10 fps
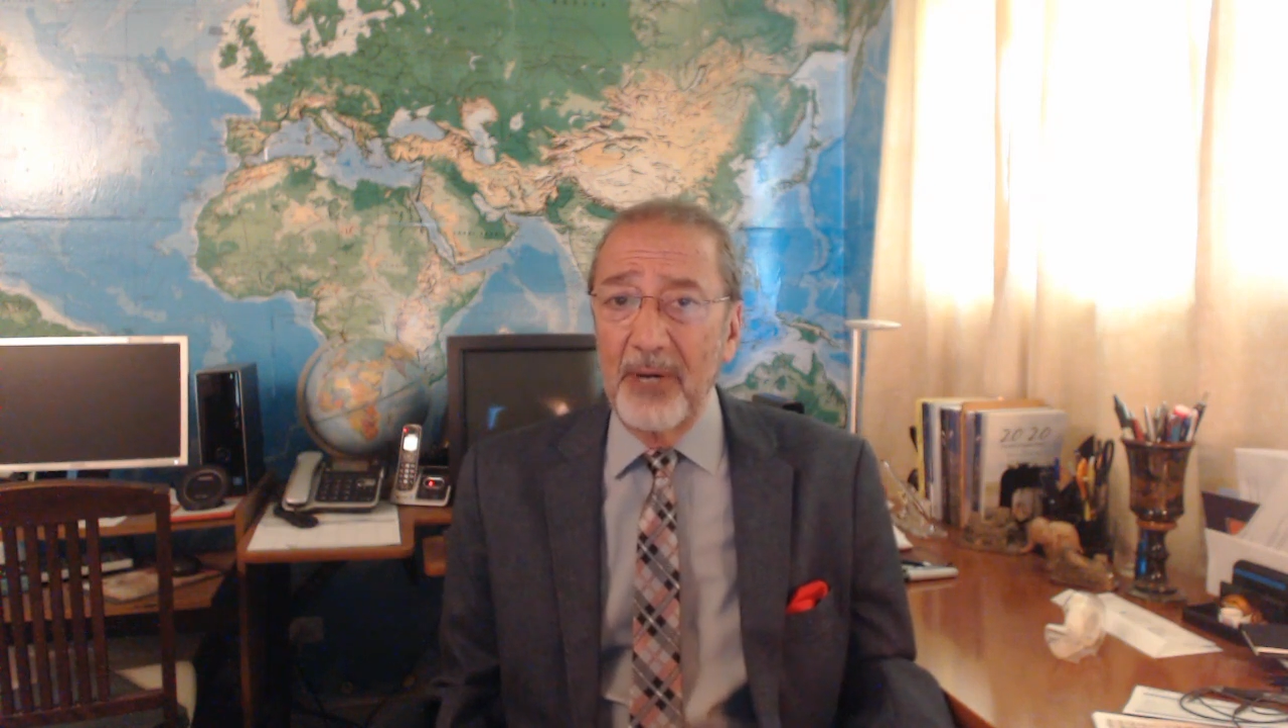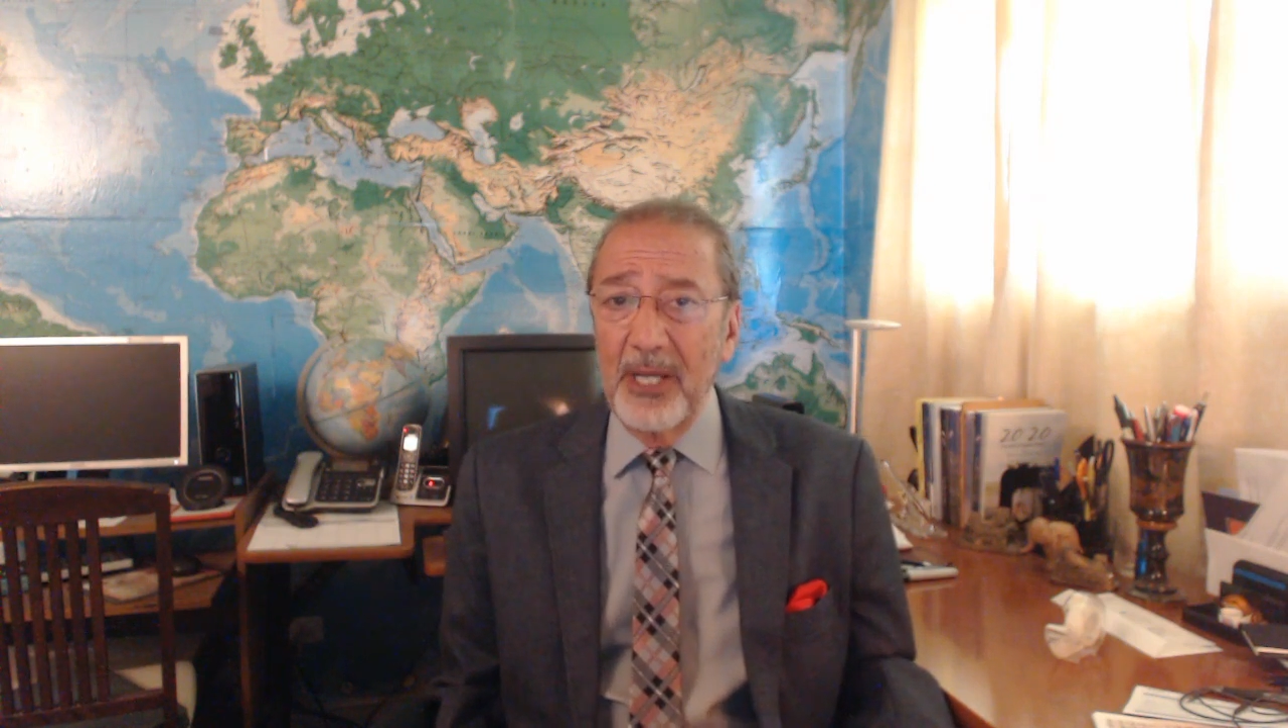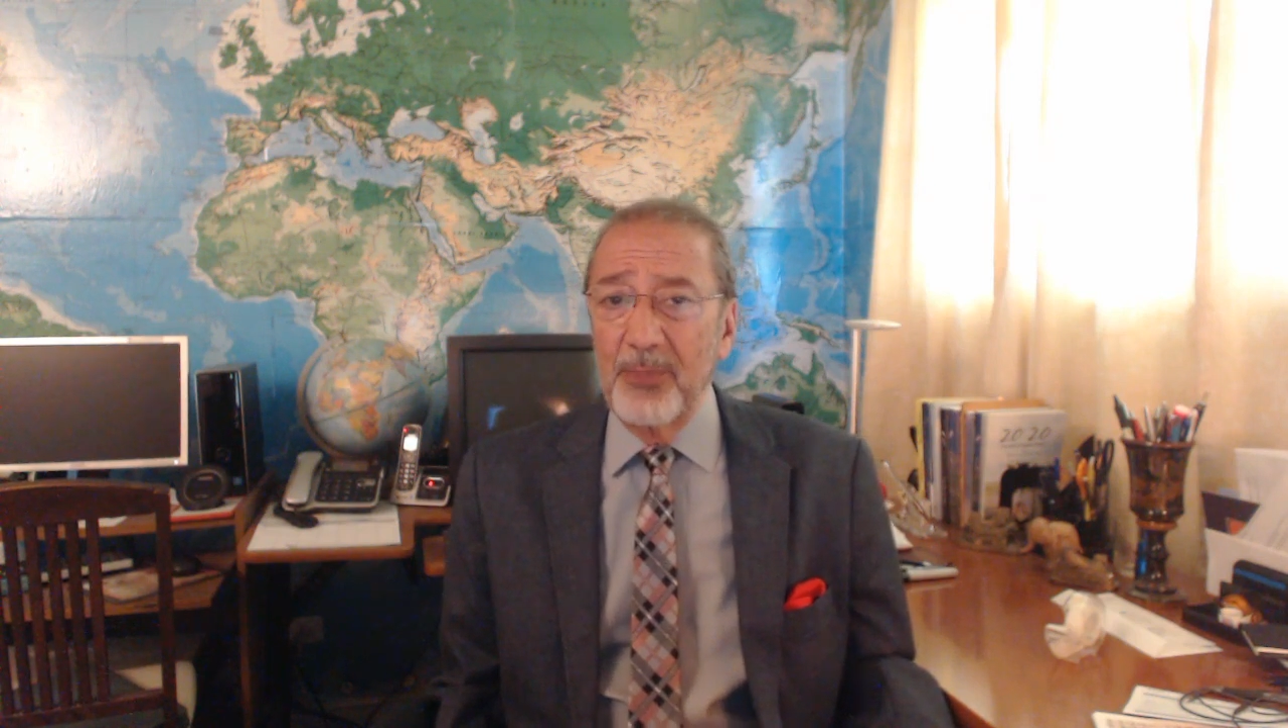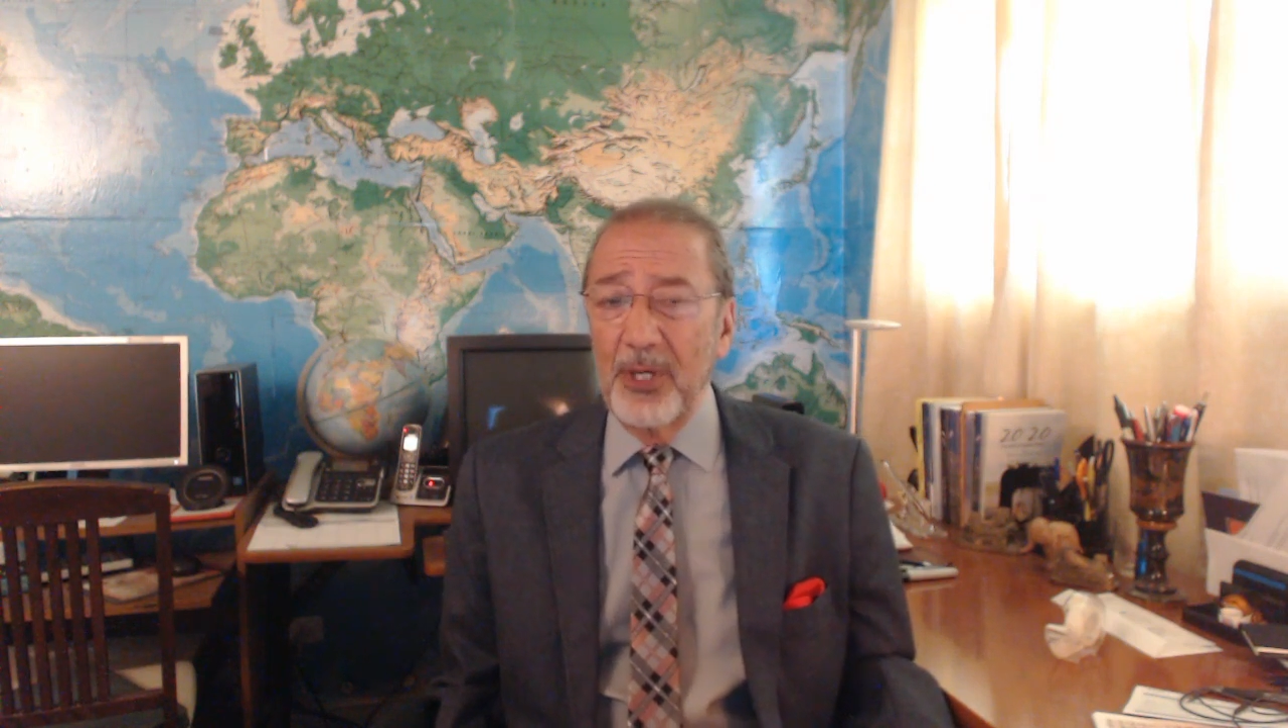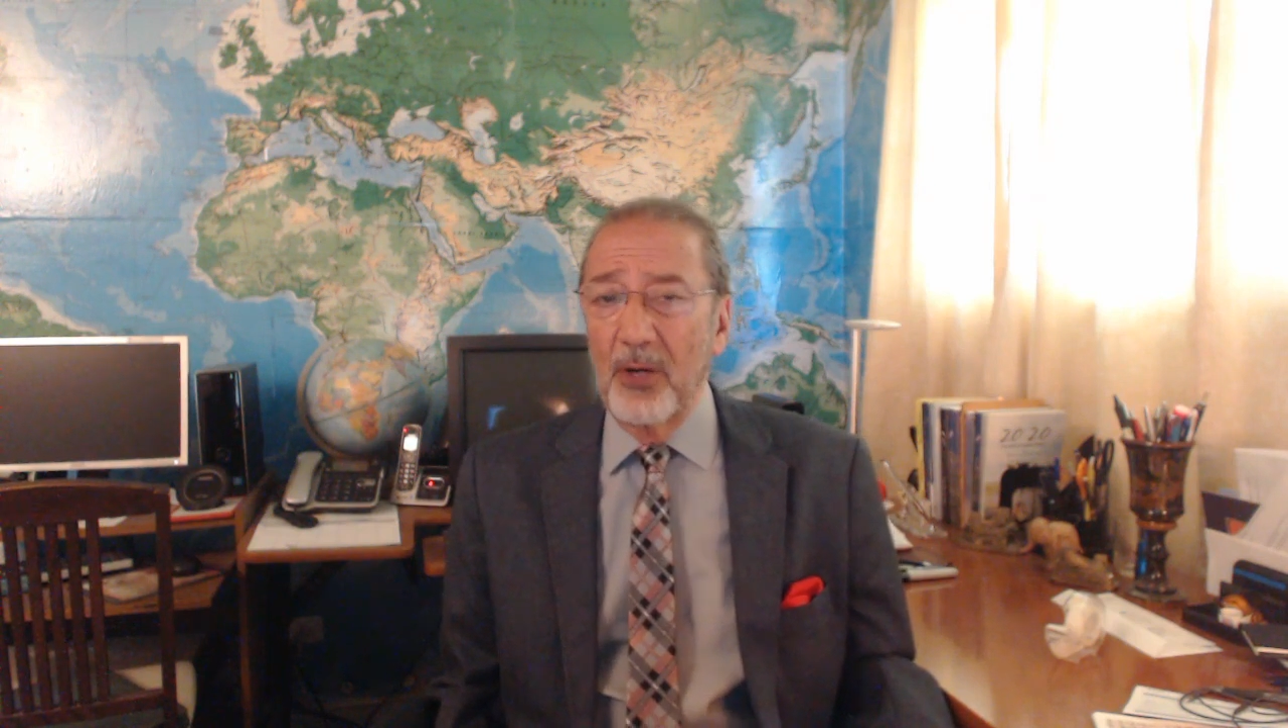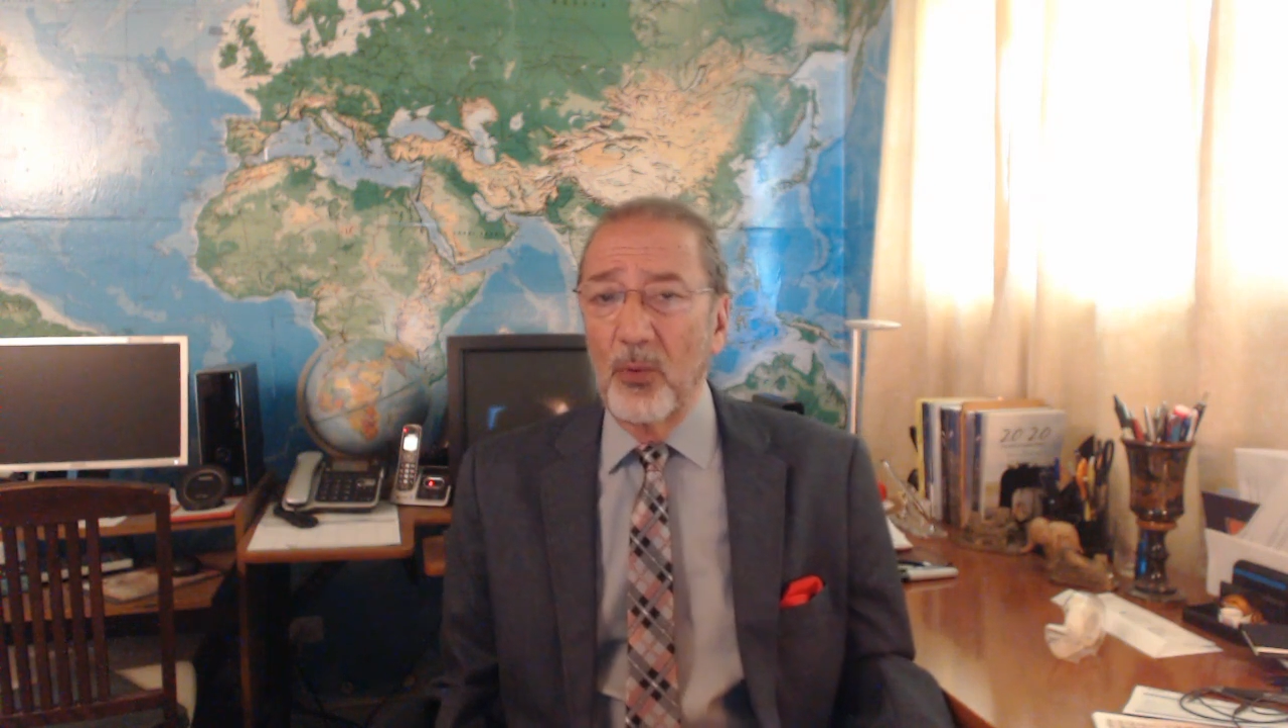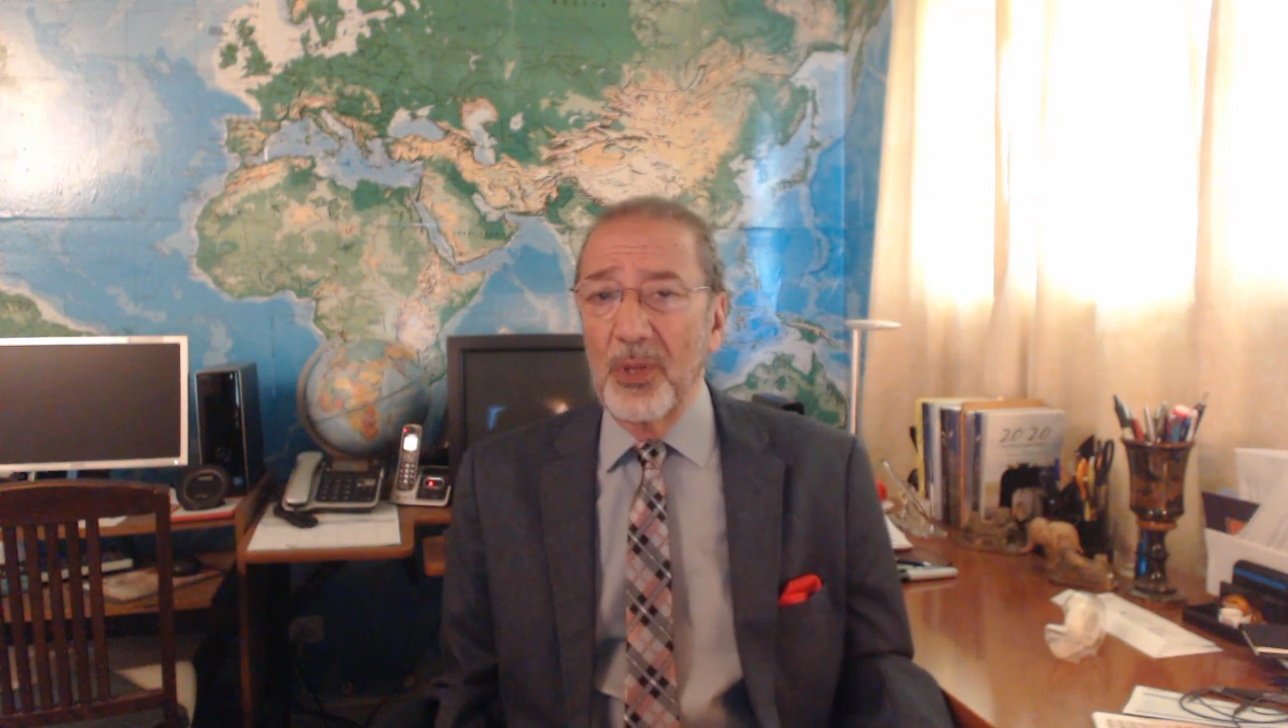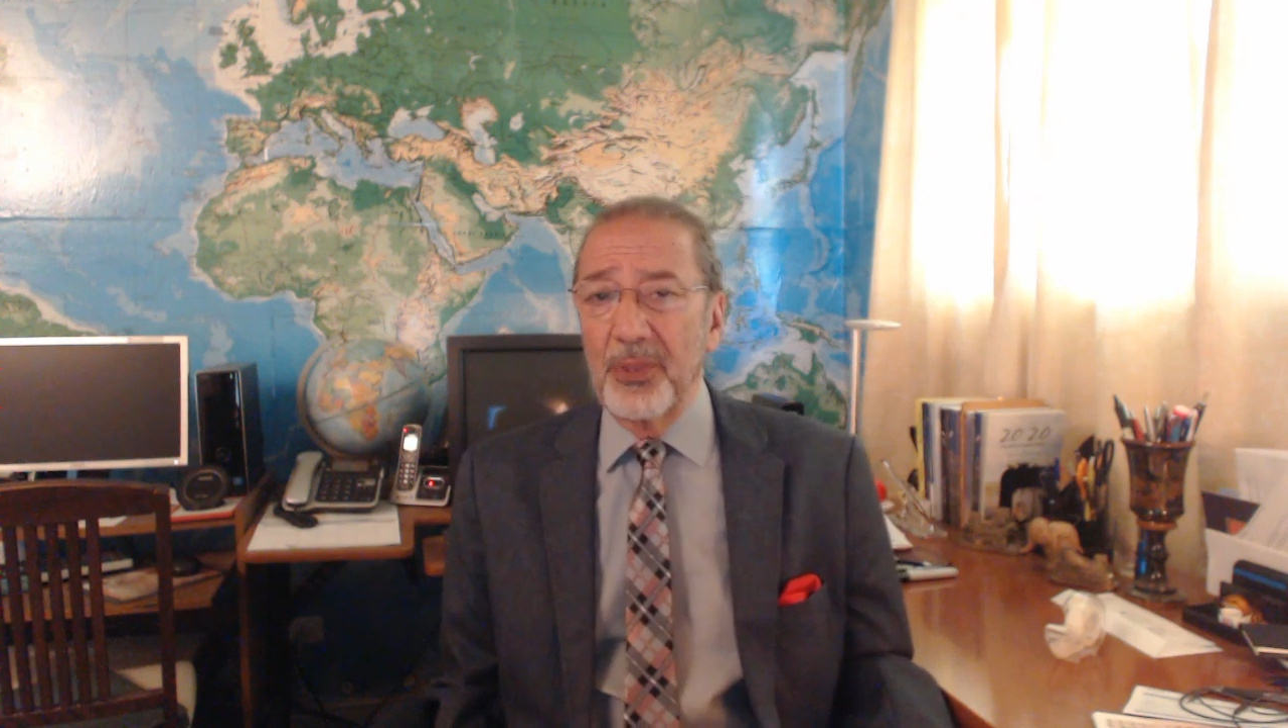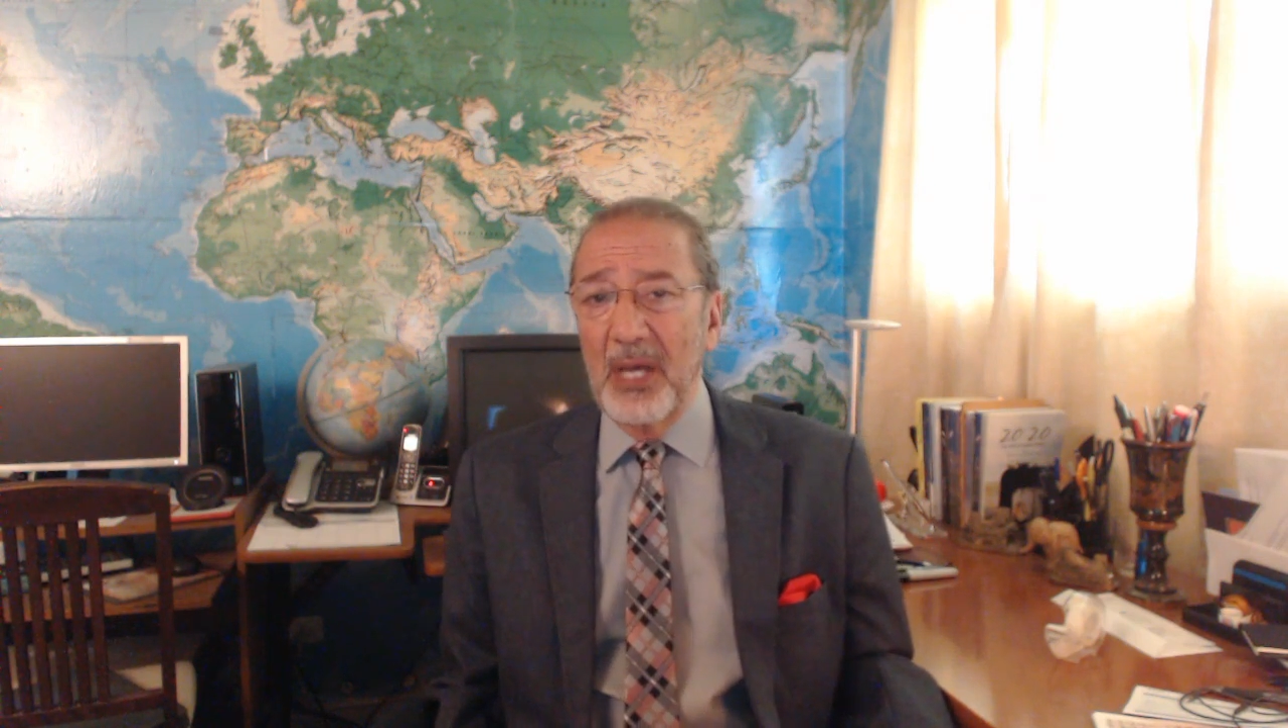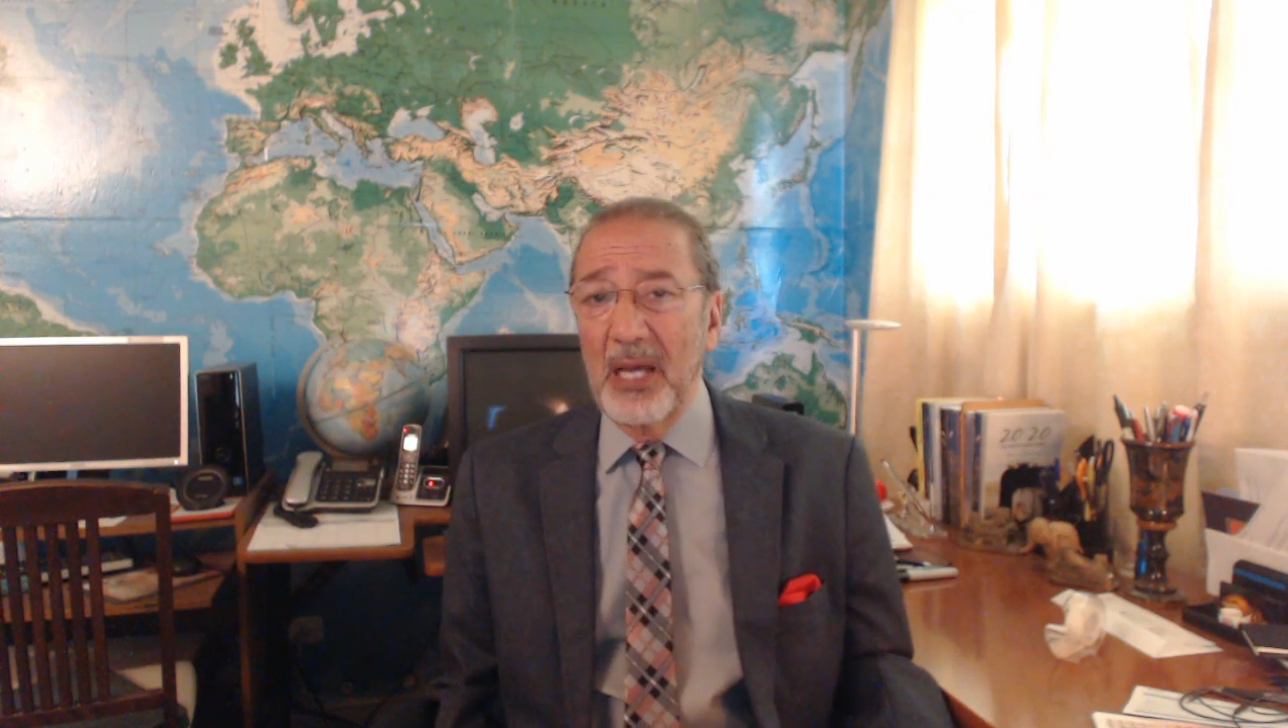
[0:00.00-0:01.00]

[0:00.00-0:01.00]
Arabia with